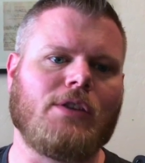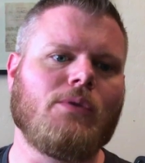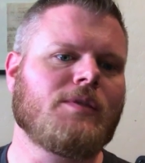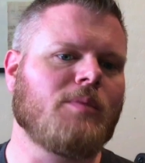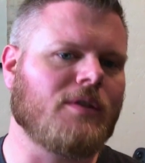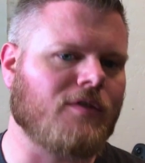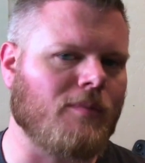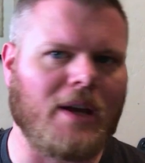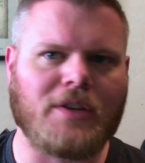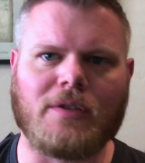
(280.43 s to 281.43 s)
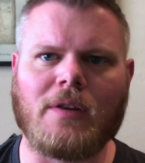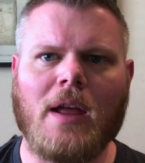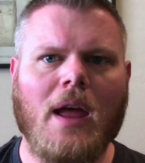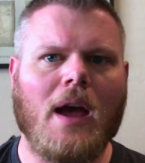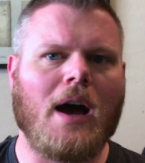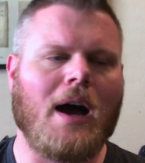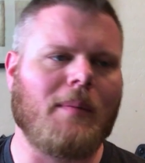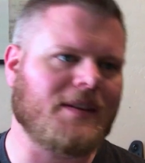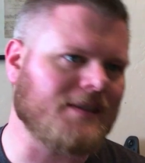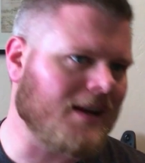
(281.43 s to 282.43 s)
usable information
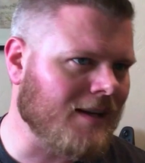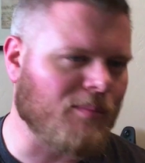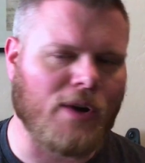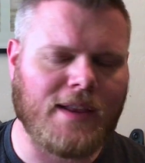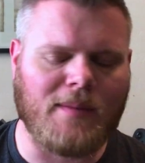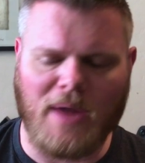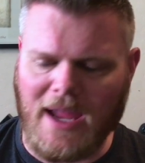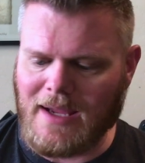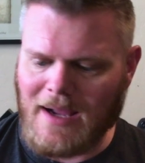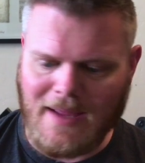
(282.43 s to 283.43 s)
that's not going to break the bank.